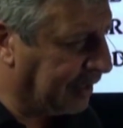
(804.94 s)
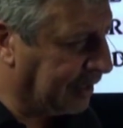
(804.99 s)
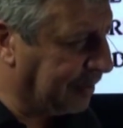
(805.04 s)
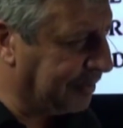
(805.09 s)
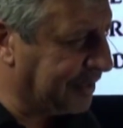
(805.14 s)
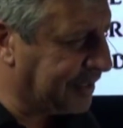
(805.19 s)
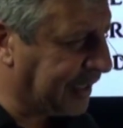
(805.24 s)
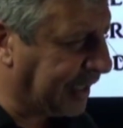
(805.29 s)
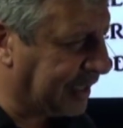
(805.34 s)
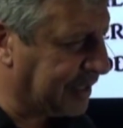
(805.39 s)

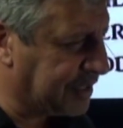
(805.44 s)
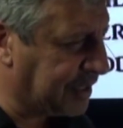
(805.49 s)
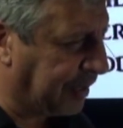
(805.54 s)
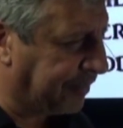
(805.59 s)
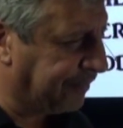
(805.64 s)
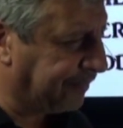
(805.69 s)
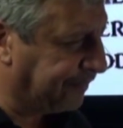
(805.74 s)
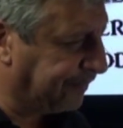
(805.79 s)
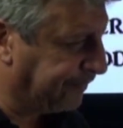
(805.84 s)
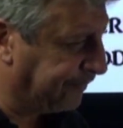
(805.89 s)
let me tell you
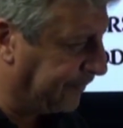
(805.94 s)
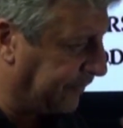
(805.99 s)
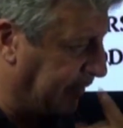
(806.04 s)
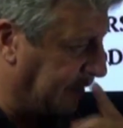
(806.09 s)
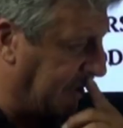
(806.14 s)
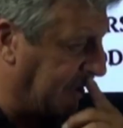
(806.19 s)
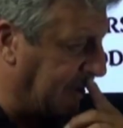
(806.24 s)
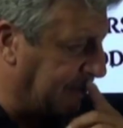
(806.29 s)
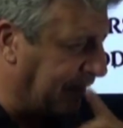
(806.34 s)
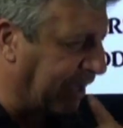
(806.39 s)
something.
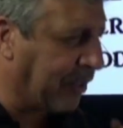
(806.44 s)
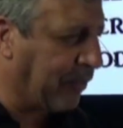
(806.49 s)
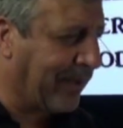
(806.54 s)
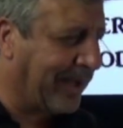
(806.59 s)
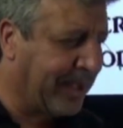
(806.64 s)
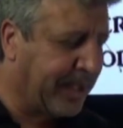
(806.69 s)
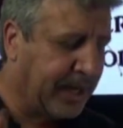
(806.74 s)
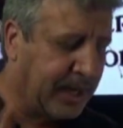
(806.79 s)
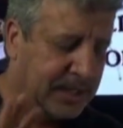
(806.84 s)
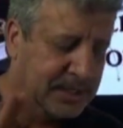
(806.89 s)
By the
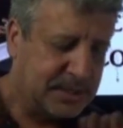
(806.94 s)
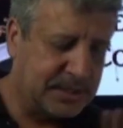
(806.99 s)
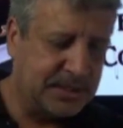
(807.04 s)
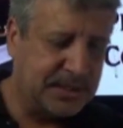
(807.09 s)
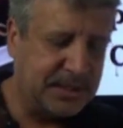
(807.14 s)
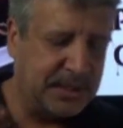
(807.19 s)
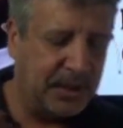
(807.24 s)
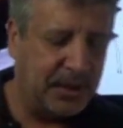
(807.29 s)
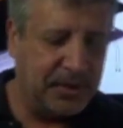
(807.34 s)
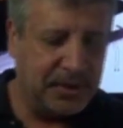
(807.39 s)
way,
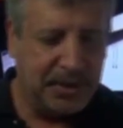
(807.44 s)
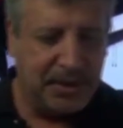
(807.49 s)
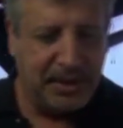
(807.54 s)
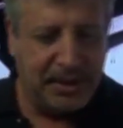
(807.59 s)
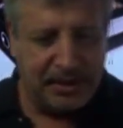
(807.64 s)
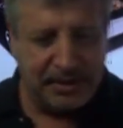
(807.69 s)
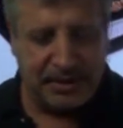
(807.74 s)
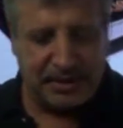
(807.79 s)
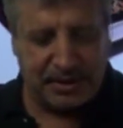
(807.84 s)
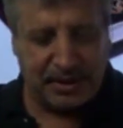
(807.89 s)

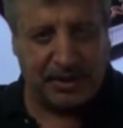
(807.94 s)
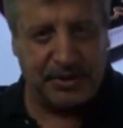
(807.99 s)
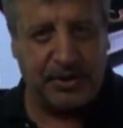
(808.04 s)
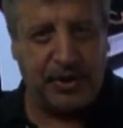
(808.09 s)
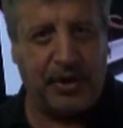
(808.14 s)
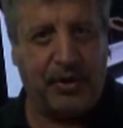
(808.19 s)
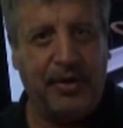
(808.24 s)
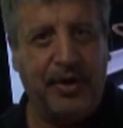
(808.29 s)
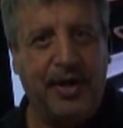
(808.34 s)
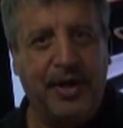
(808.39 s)
just to let
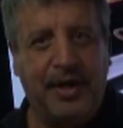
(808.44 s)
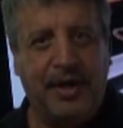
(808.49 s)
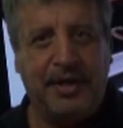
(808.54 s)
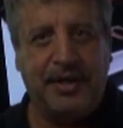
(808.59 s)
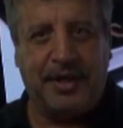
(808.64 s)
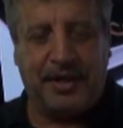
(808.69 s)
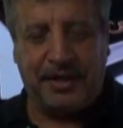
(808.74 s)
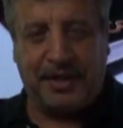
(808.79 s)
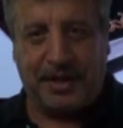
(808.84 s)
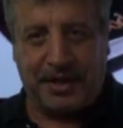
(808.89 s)
you know,
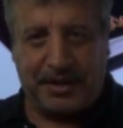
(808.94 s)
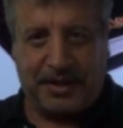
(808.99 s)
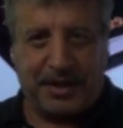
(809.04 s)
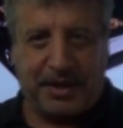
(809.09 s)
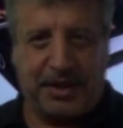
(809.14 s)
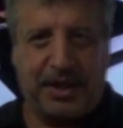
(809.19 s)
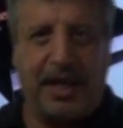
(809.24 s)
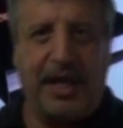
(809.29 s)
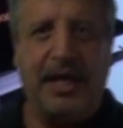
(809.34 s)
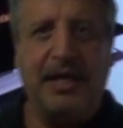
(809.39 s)
that the
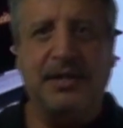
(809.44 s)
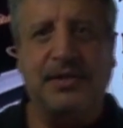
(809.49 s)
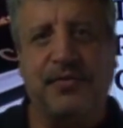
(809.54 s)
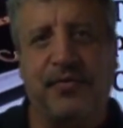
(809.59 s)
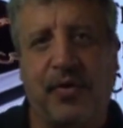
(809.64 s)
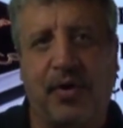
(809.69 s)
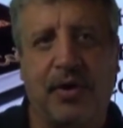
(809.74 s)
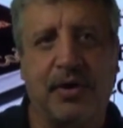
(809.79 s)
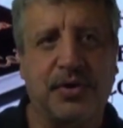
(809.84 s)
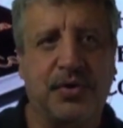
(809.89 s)
clients
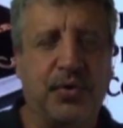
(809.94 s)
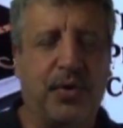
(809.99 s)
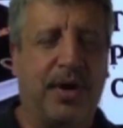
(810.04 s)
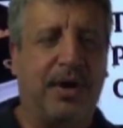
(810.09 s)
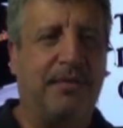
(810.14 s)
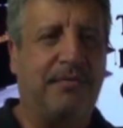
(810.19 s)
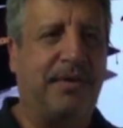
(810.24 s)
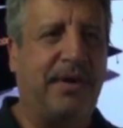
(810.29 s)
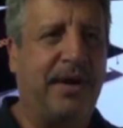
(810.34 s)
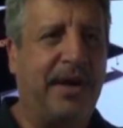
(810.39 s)
of ours who
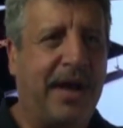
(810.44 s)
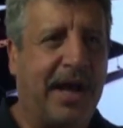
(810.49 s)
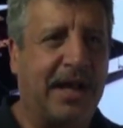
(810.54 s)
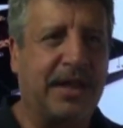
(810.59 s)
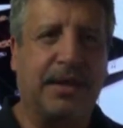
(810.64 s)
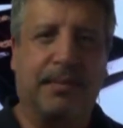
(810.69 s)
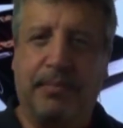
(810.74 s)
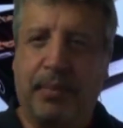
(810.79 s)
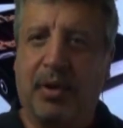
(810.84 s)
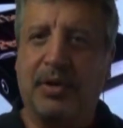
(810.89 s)
have
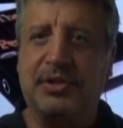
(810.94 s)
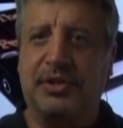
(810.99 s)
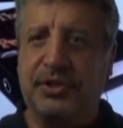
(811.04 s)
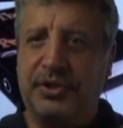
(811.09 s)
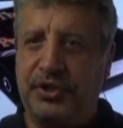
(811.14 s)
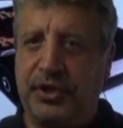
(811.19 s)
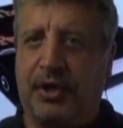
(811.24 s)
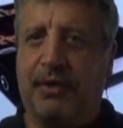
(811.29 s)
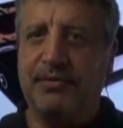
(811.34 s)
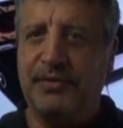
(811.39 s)
had the books
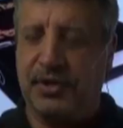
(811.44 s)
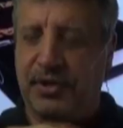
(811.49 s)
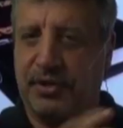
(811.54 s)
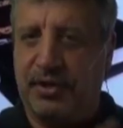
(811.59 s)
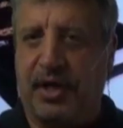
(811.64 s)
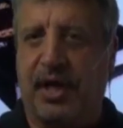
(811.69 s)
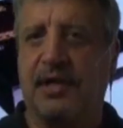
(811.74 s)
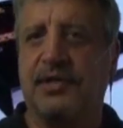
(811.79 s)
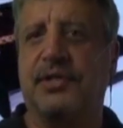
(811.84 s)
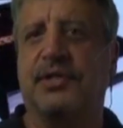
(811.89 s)
and shelves and
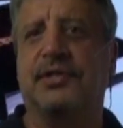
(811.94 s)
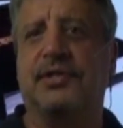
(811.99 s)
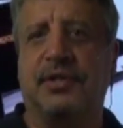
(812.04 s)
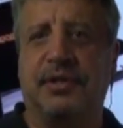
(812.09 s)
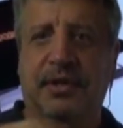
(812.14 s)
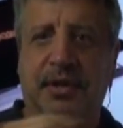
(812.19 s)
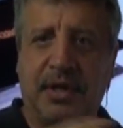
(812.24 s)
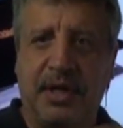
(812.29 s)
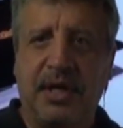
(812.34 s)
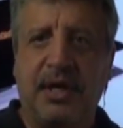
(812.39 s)
closets
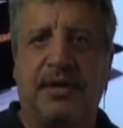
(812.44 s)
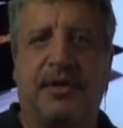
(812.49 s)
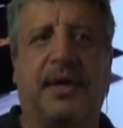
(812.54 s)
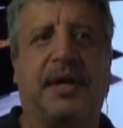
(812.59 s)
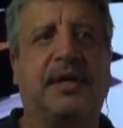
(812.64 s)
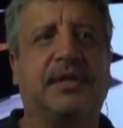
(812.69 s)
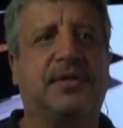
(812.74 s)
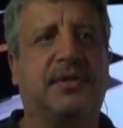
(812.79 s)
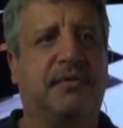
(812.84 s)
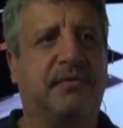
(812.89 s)
and
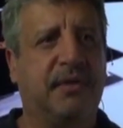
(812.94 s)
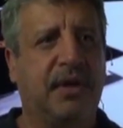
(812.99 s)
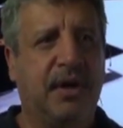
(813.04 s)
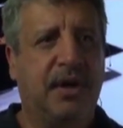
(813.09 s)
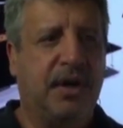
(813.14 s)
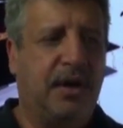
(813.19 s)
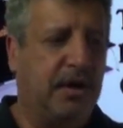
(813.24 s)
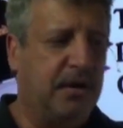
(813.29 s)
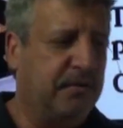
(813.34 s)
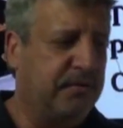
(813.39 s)
things of
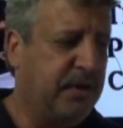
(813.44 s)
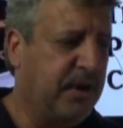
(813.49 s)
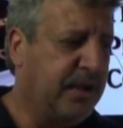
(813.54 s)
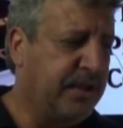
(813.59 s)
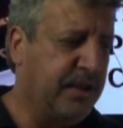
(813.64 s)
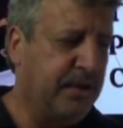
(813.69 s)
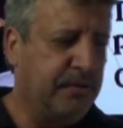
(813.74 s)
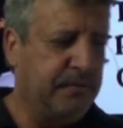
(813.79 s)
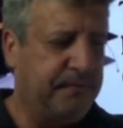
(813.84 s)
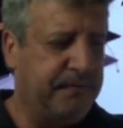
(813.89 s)

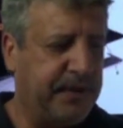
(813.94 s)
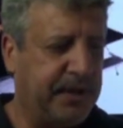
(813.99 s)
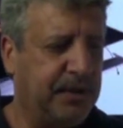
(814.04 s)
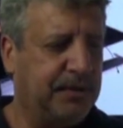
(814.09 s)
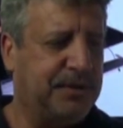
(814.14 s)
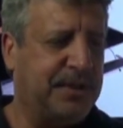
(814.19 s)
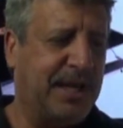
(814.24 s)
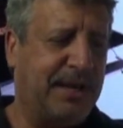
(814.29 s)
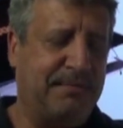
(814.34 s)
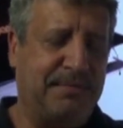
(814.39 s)

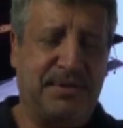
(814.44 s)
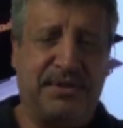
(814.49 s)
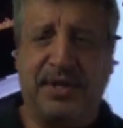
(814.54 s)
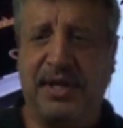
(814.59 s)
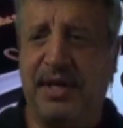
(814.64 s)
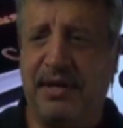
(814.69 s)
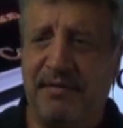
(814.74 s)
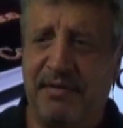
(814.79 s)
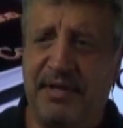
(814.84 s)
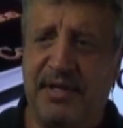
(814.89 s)
videotapes,
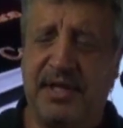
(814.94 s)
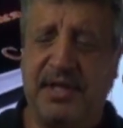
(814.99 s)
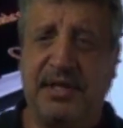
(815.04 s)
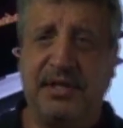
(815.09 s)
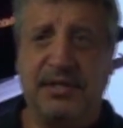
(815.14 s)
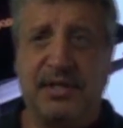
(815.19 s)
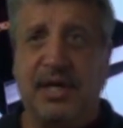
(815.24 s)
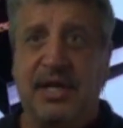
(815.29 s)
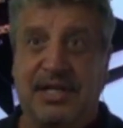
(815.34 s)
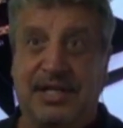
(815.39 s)

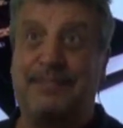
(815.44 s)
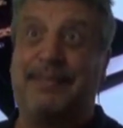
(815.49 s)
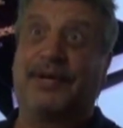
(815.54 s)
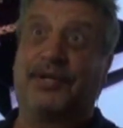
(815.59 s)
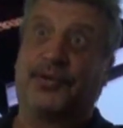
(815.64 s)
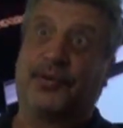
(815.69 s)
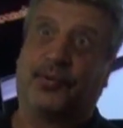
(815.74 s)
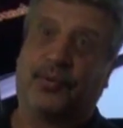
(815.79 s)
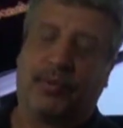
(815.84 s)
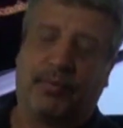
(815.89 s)
DVDs,
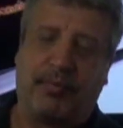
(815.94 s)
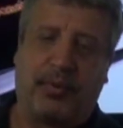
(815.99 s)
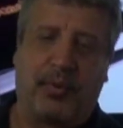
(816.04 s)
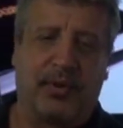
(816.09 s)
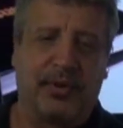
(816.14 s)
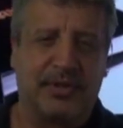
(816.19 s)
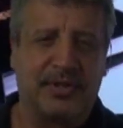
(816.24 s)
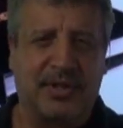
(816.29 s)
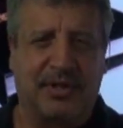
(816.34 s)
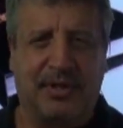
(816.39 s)
special
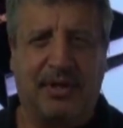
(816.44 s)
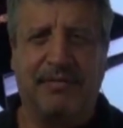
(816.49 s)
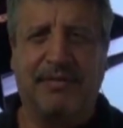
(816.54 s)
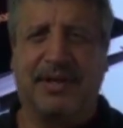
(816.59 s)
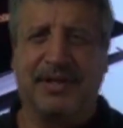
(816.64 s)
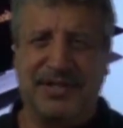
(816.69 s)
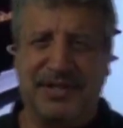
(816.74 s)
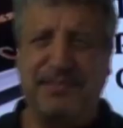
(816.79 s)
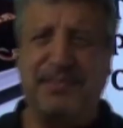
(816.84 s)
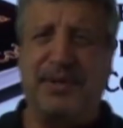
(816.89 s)
reports. I love
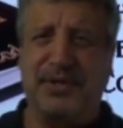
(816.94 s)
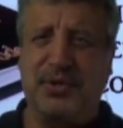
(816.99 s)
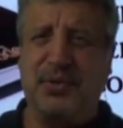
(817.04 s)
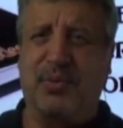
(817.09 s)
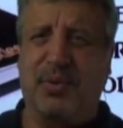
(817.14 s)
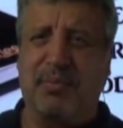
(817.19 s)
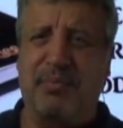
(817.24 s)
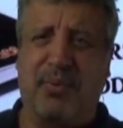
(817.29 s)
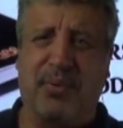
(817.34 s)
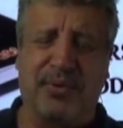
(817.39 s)
that
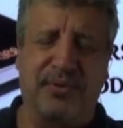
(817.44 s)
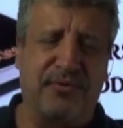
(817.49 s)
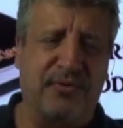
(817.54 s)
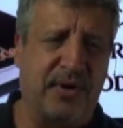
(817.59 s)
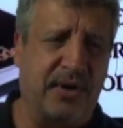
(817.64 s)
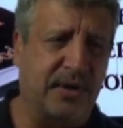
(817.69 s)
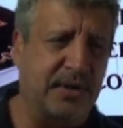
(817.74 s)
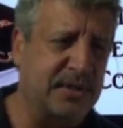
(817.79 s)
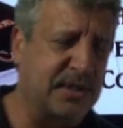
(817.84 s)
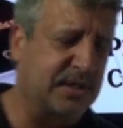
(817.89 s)
special report
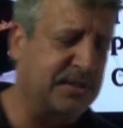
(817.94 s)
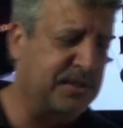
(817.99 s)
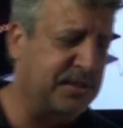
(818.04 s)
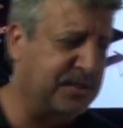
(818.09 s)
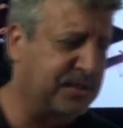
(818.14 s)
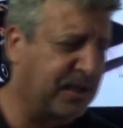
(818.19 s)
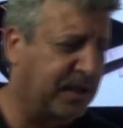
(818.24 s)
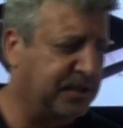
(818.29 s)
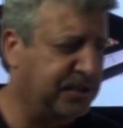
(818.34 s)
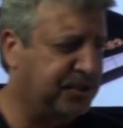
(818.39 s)
thing because that's
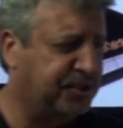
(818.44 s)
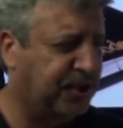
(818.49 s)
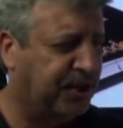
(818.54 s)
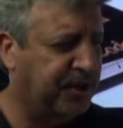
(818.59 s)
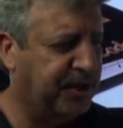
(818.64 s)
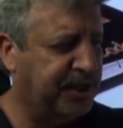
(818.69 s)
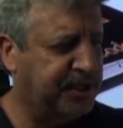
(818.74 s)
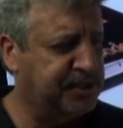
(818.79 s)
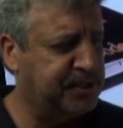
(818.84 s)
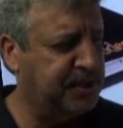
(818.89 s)
just not
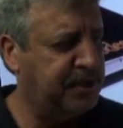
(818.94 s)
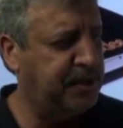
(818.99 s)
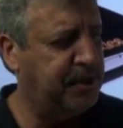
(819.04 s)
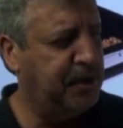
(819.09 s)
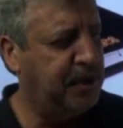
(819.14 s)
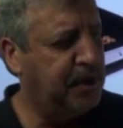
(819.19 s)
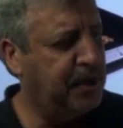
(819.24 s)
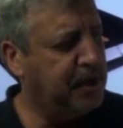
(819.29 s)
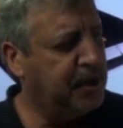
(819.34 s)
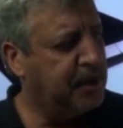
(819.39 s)
junk, isn't it?
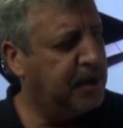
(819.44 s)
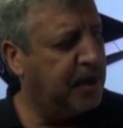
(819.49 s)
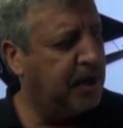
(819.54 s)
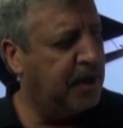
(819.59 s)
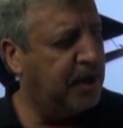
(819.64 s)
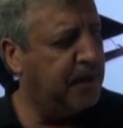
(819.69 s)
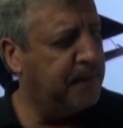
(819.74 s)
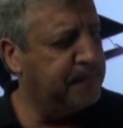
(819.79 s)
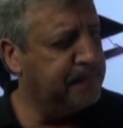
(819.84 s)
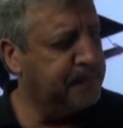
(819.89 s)

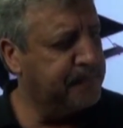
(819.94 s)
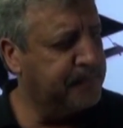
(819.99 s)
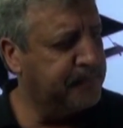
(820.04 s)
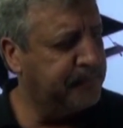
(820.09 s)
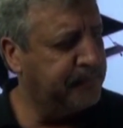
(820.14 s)
All